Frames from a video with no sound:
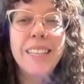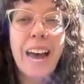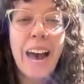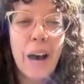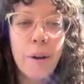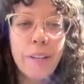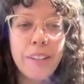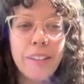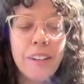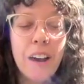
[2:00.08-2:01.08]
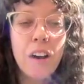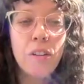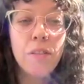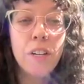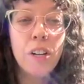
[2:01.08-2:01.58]
in the habit
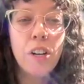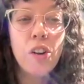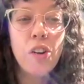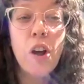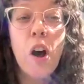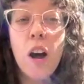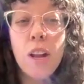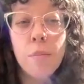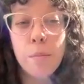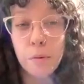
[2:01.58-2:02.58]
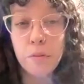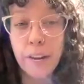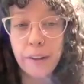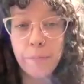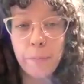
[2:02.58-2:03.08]
of not
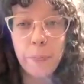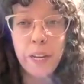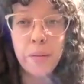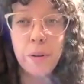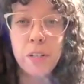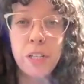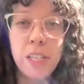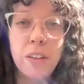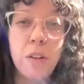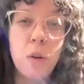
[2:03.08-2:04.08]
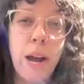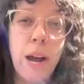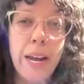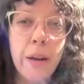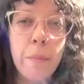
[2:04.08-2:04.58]
moving in a particular
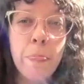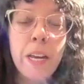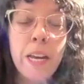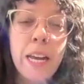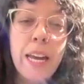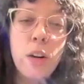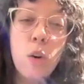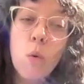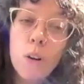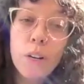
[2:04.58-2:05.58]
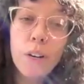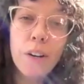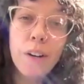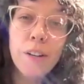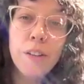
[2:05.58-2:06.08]
way in
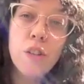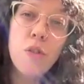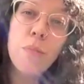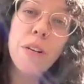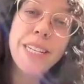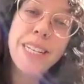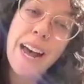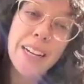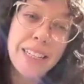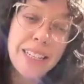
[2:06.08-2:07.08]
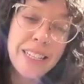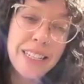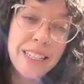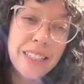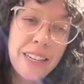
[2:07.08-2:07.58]
order to protect
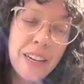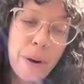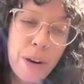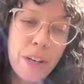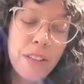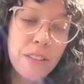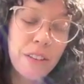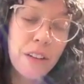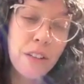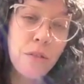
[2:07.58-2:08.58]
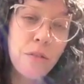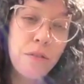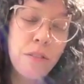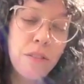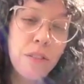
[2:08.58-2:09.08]
a part of
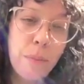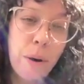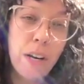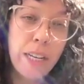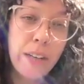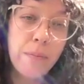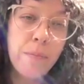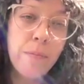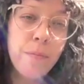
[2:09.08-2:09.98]
the body.